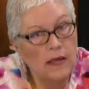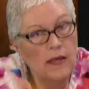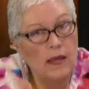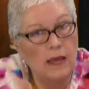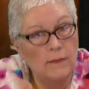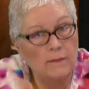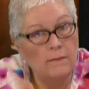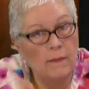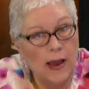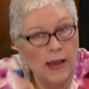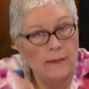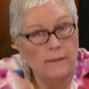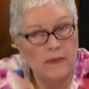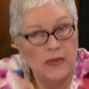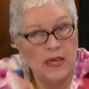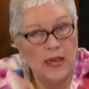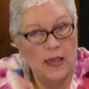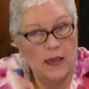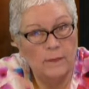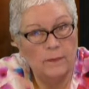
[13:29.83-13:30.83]
It might
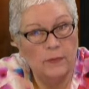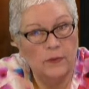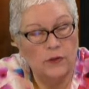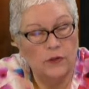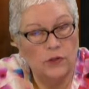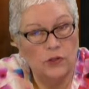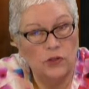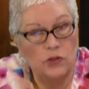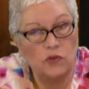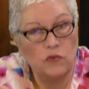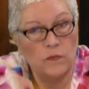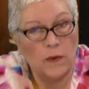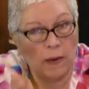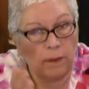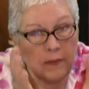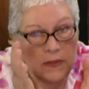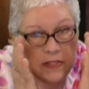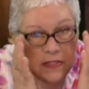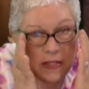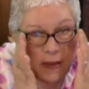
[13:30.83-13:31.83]
be hampered. You
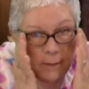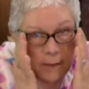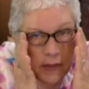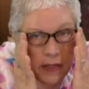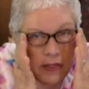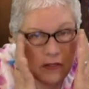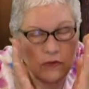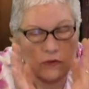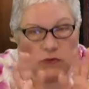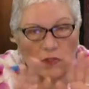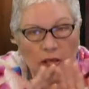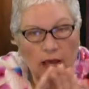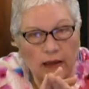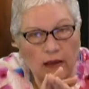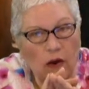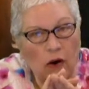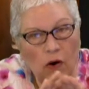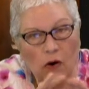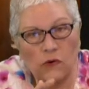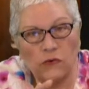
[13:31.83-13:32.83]
might be somebody who
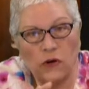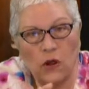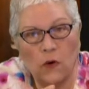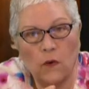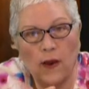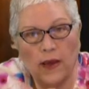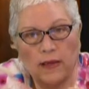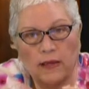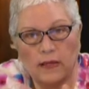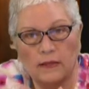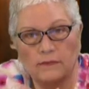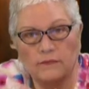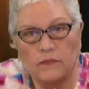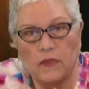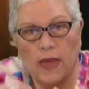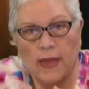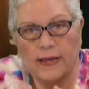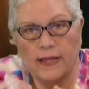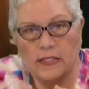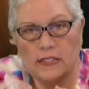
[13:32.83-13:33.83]
like, oh no, I can
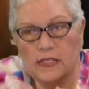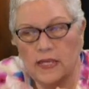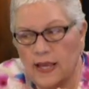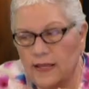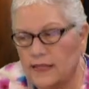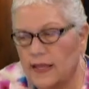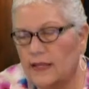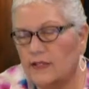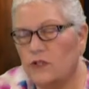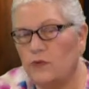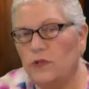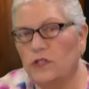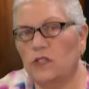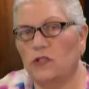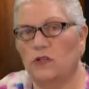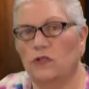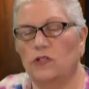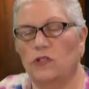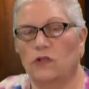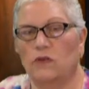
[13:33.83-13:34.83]
take that to a
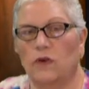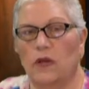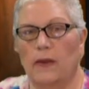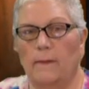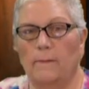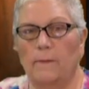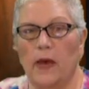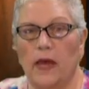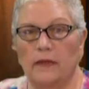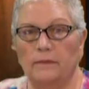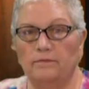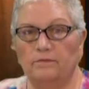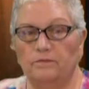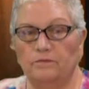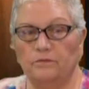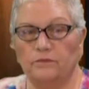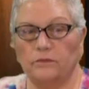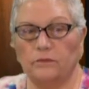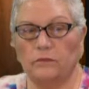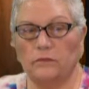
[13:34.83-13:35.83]
certain degree. But
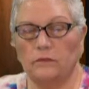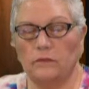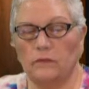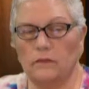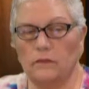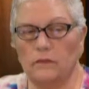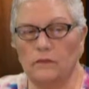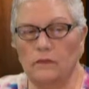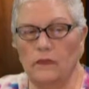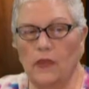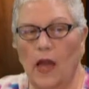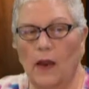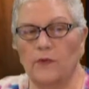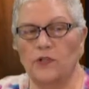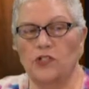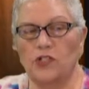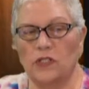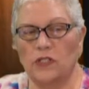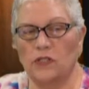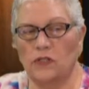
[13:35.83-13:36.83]
I
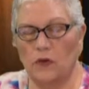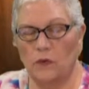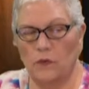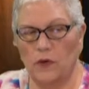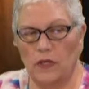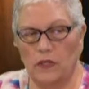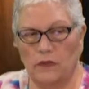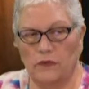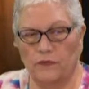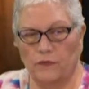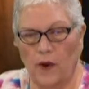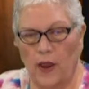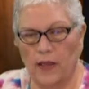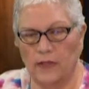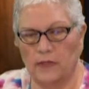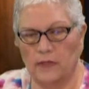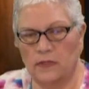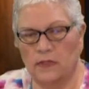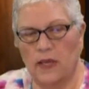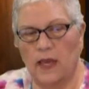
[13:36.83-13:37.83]
was just with
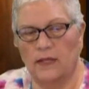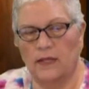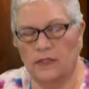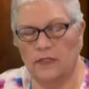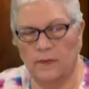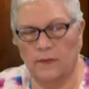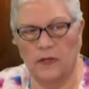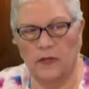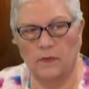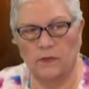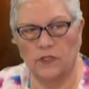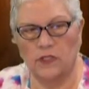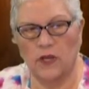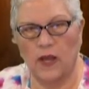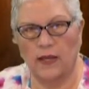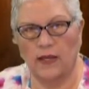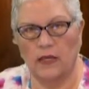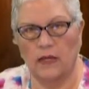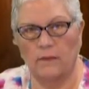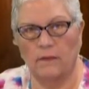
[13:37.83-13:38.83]
friends and somebody was
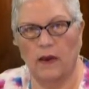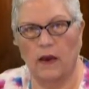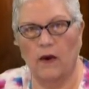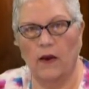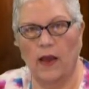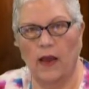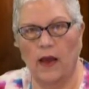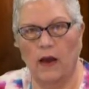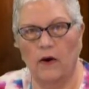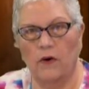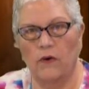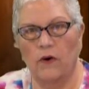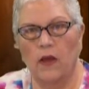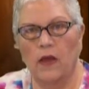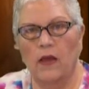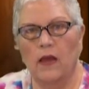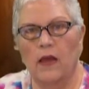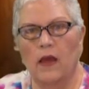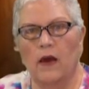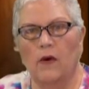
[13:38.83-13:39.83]
talking about how,
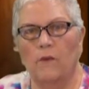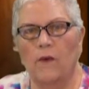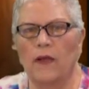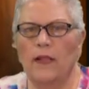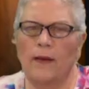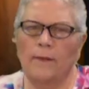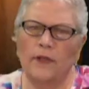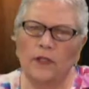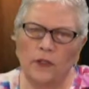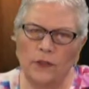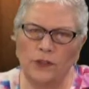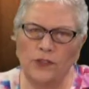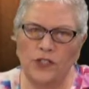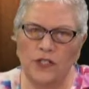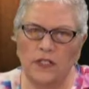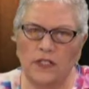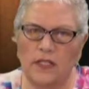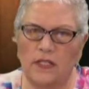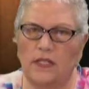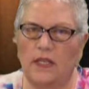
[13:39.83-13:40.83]
well, I'm
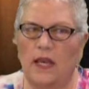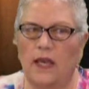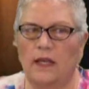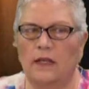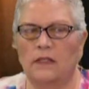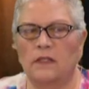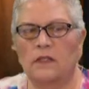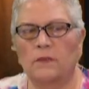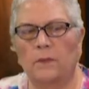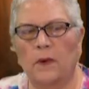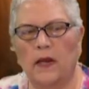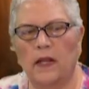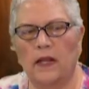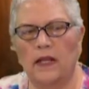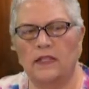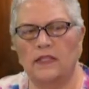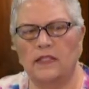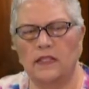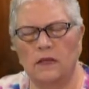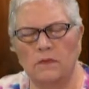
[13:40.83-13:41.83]
allergic to things, but
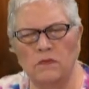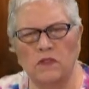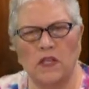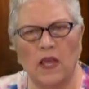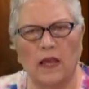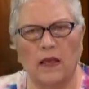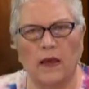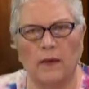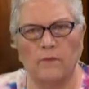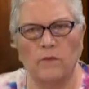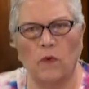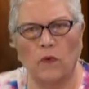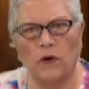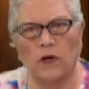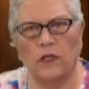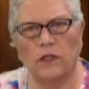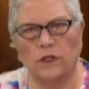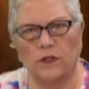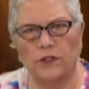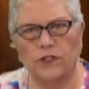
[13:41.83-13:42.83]
it seems like I'm more
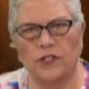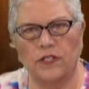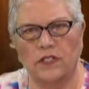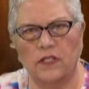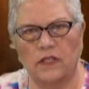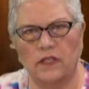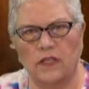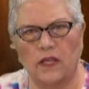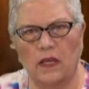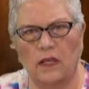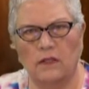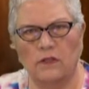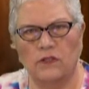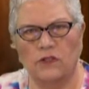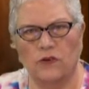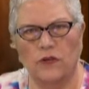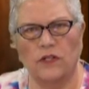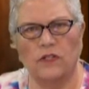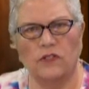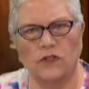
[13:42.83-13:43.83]
allergic to things
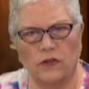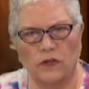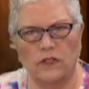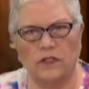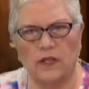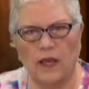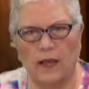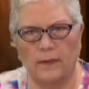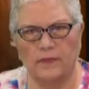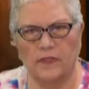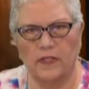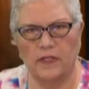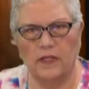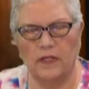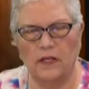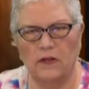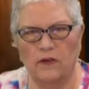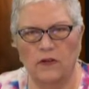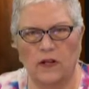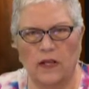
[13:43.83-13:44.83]
during certain times of the
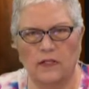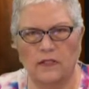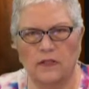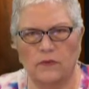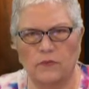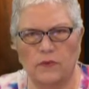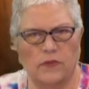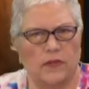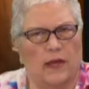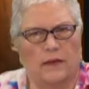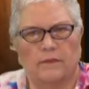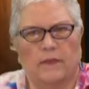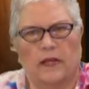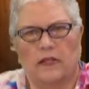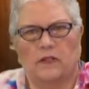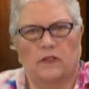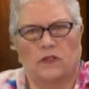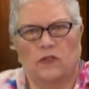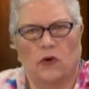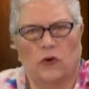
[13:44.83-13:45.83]
year. And I said, well, that
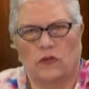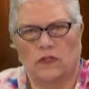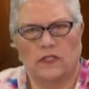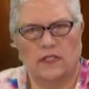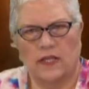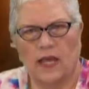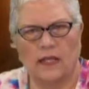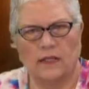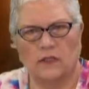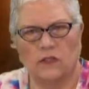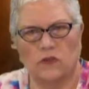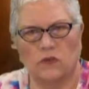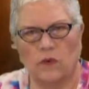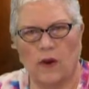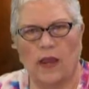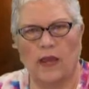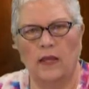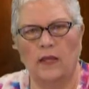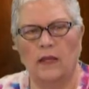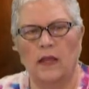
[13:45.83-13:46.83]
makes total sense,
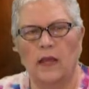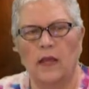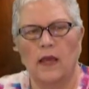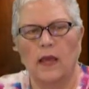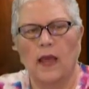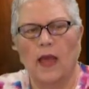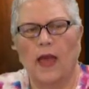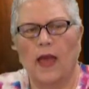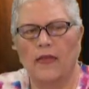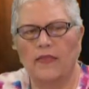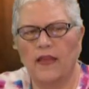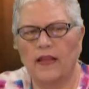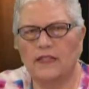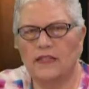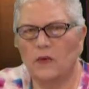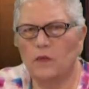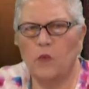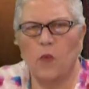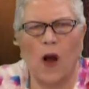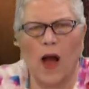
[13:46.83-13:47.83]
right? And they
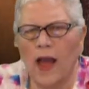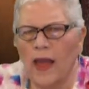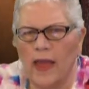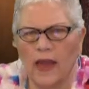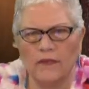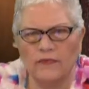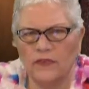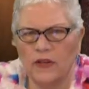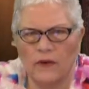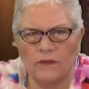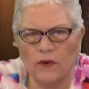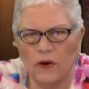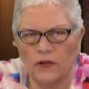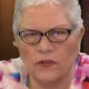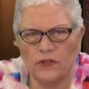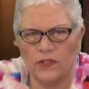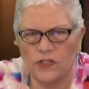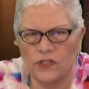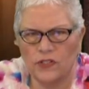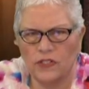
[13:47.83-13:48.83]
said, why? I've never
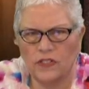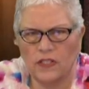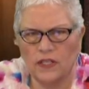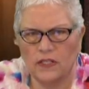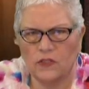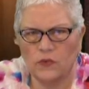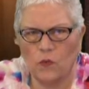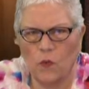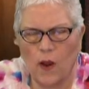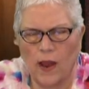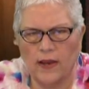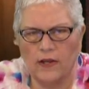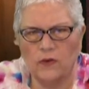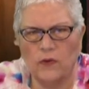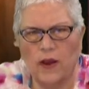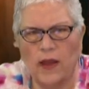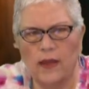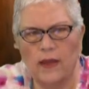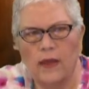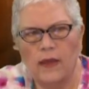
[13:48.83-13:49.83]
understood this. Why do
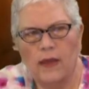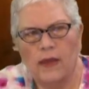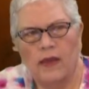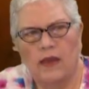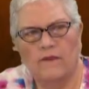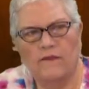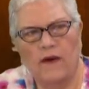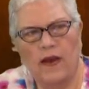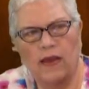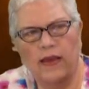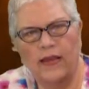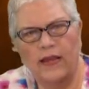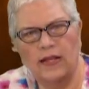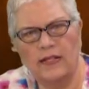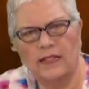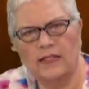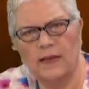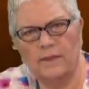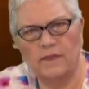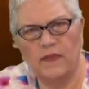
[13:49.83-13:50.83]
I, if I
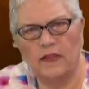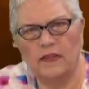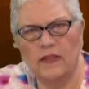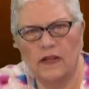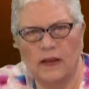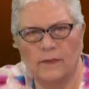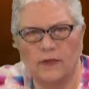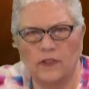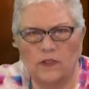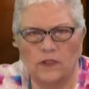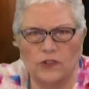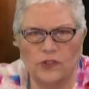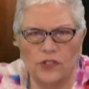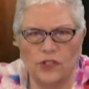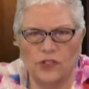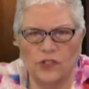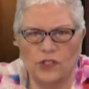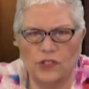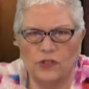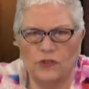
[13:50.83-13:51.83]
eat something that I'm
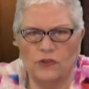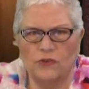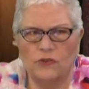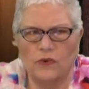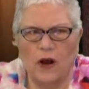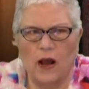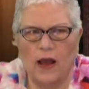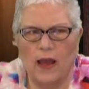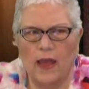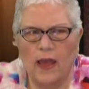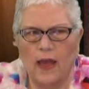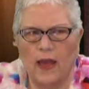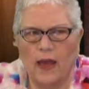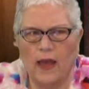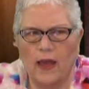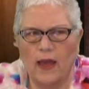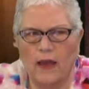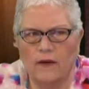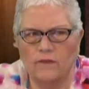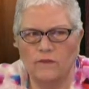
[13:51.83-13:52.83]
allergic to,
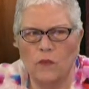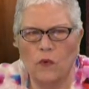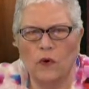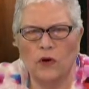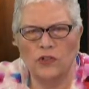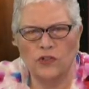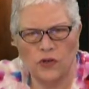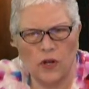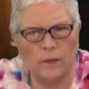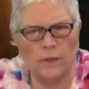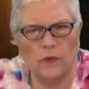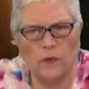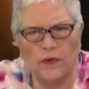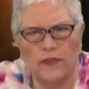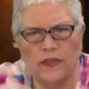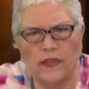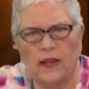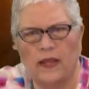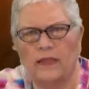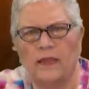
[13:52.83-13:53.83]
I have more trouble
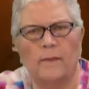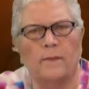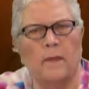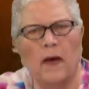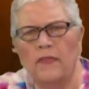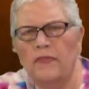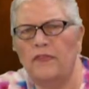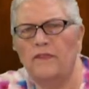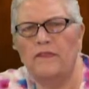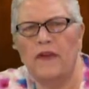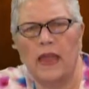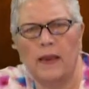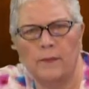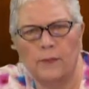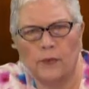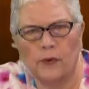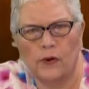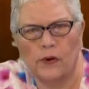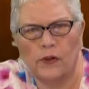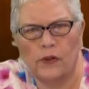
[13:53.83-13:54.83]
with it in the month of
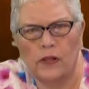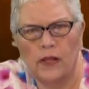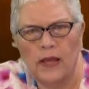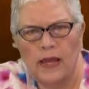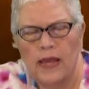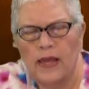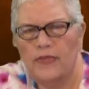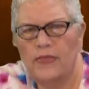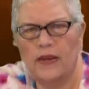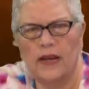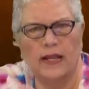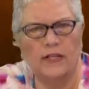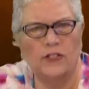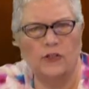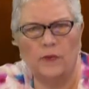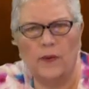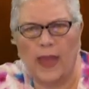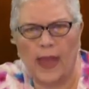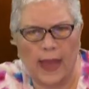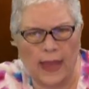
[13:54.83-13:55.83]
April than I
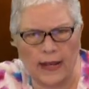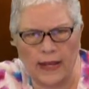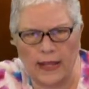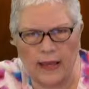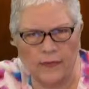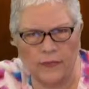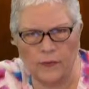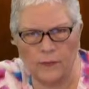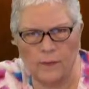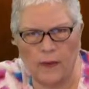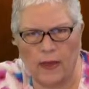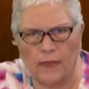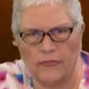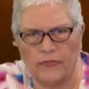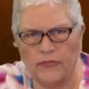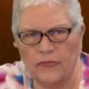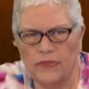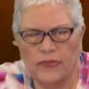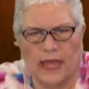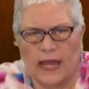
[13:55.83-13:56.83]
do any other
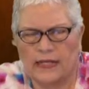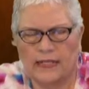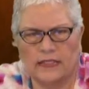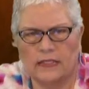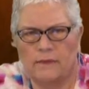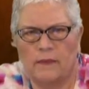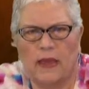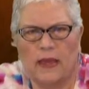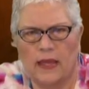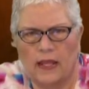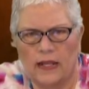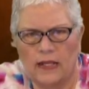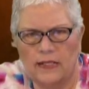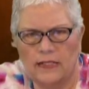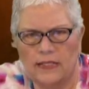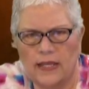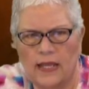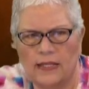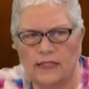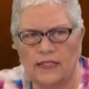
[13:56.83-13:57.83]
month? That doesn't make any
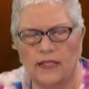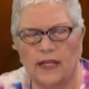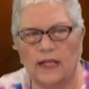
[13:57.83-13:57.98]
sense.